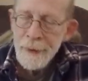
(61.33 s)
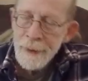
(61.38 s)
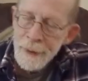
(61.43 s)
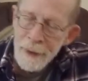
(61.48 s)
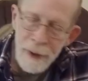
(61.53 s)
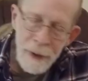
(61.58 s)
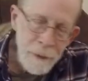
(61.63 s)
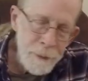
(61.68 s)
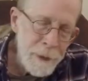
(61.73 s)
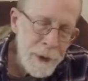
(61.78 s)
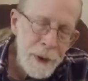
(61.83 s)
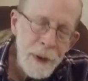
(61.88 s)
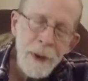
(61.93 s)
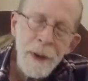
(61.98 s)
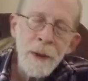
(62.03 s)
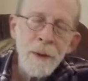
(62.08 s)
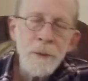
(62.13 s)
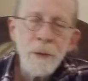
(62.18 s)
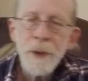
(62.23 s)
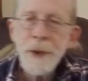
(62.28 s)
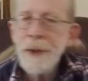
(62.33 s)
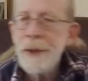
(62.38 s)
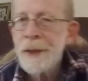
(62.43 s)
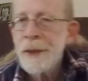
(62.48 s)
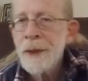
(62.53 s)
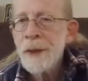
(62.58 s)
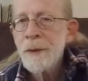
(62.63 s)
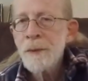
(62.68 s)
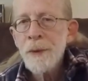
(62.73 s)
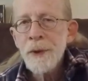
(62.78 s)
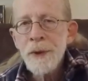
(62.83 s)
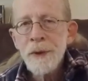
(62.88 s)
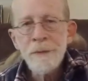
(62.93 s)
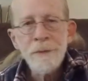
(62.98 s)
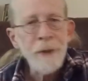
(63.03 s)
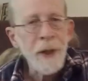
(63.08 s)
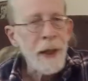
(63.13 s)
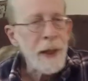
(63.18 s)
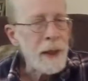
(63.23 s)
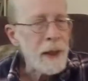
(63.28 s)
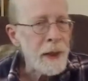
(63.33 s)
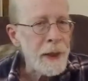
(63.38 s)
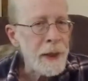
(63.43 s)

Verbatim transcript: same thing we did with the vital